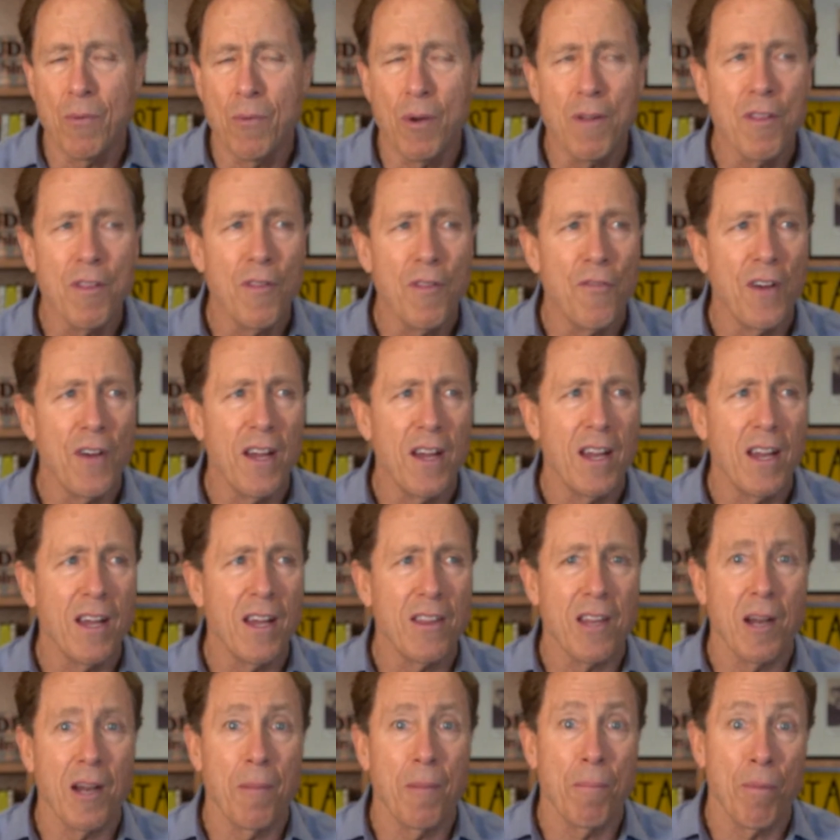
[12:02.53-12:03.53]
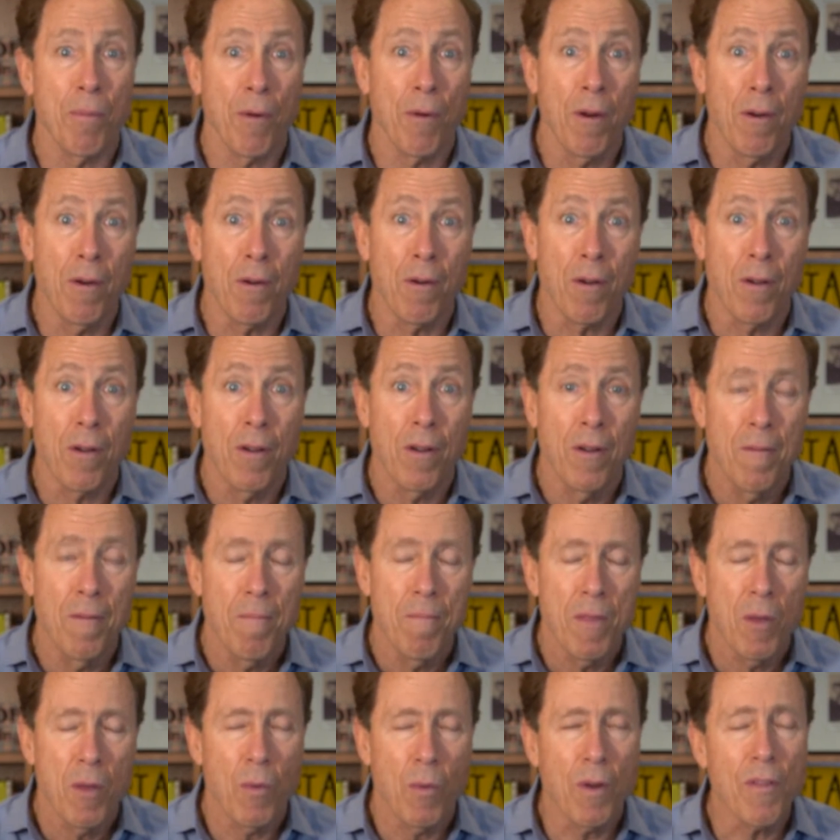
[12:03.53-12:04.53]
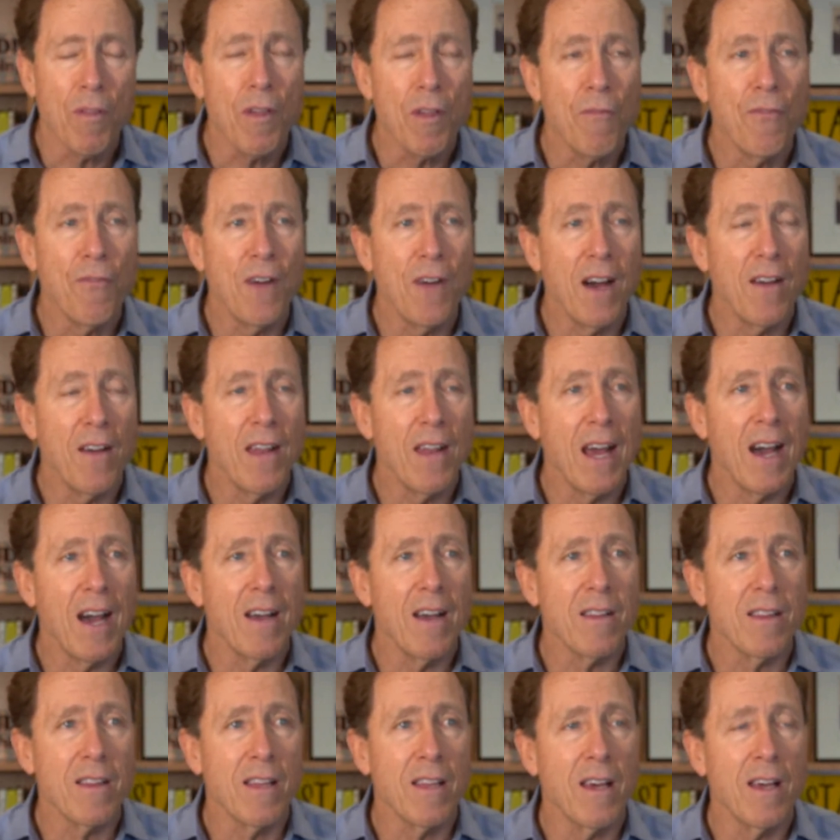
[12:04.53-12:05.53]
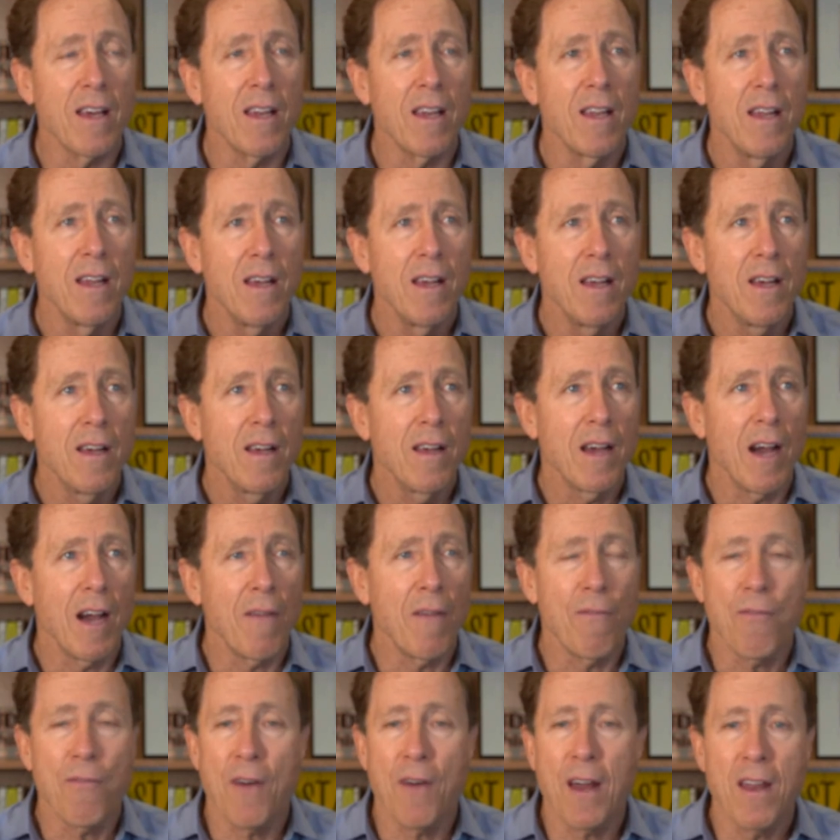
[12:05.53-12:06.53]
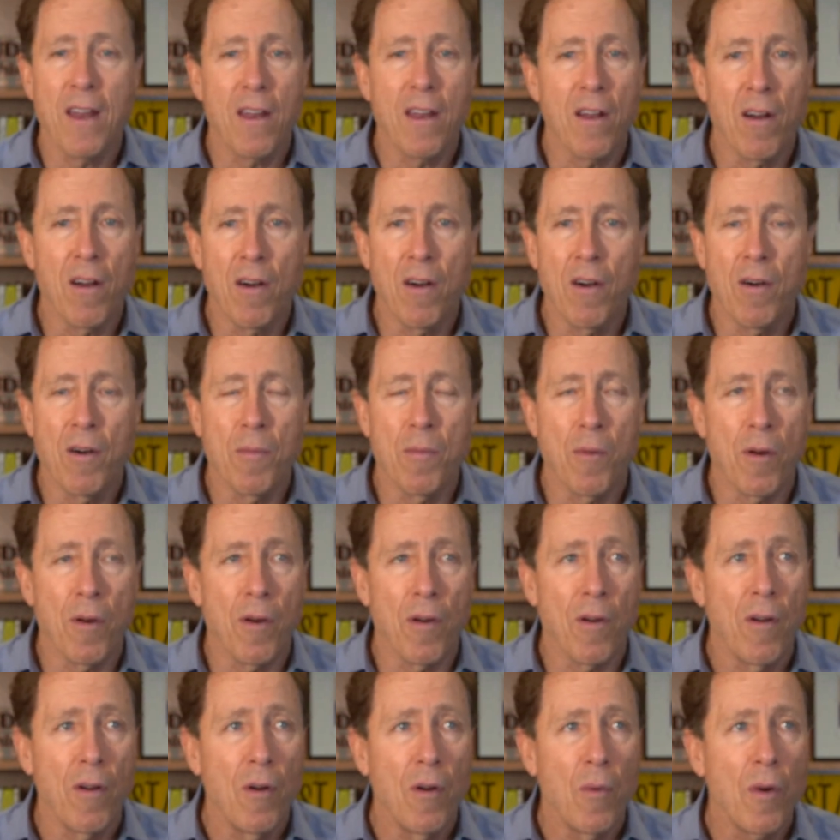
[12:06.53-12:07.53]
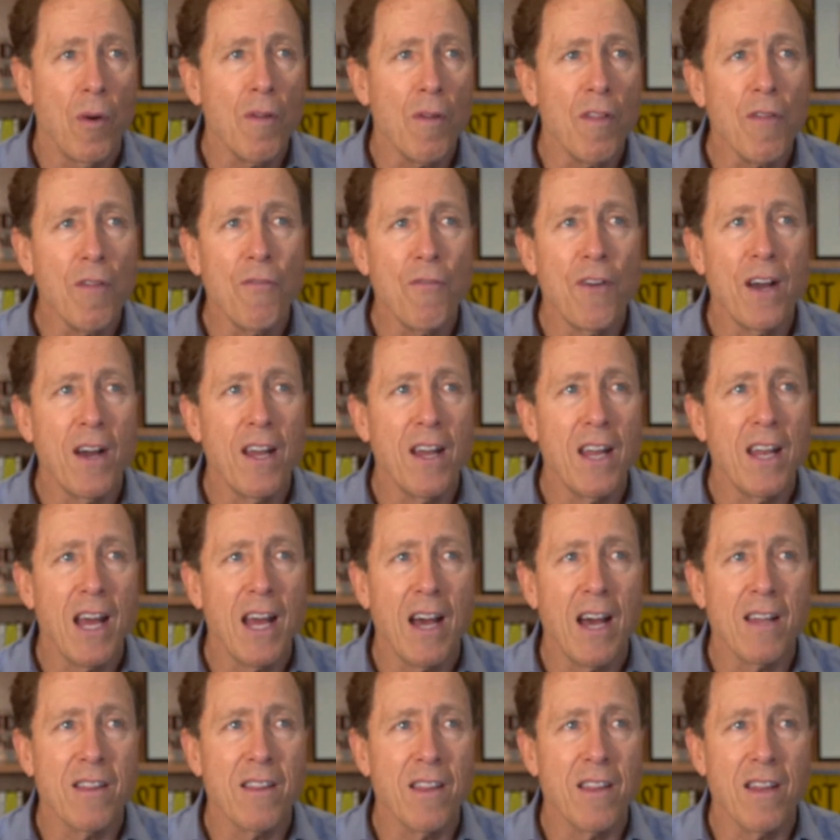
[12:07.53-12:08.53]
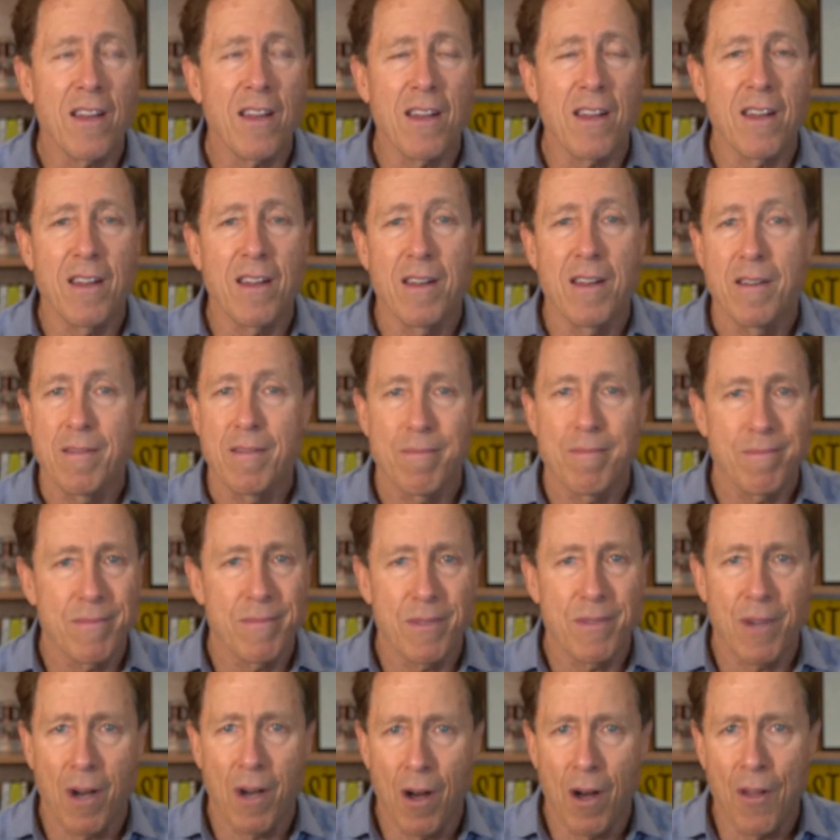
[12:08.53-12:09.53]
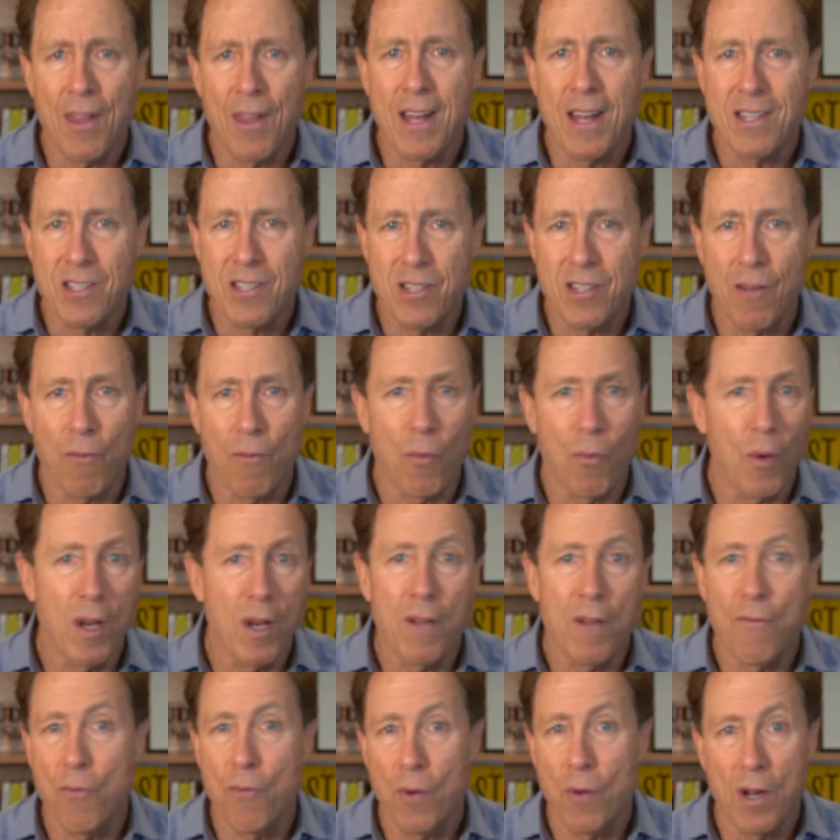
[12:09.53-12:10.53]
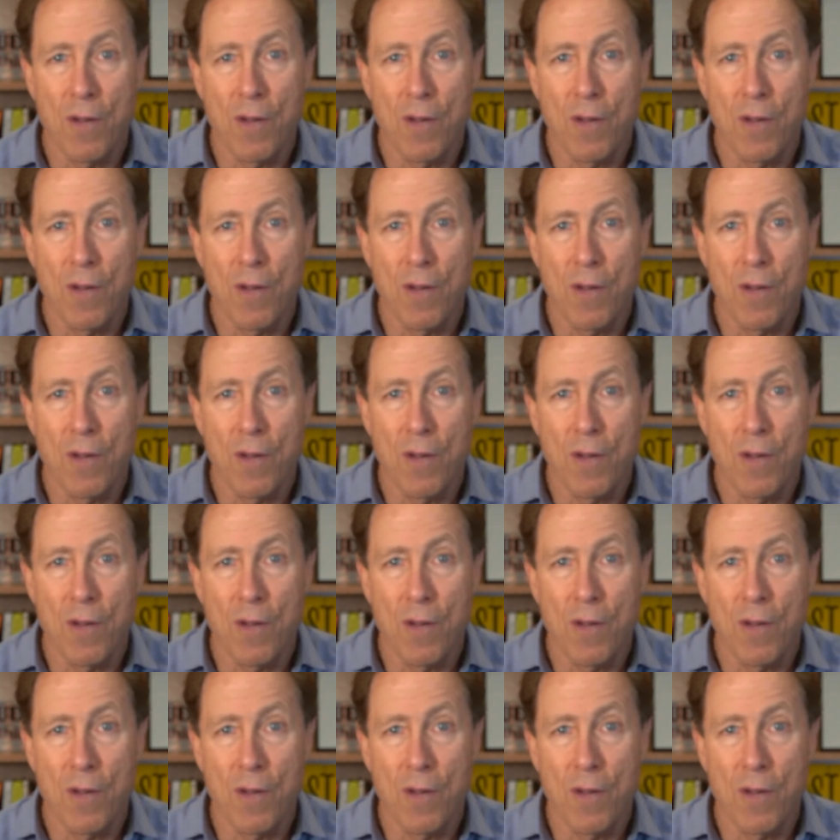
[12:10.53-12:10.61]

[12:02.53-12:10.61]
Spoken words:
What if they found out that I'm broke? What if they found out that I fight at home? Or what if they find out that all that stuff? What if?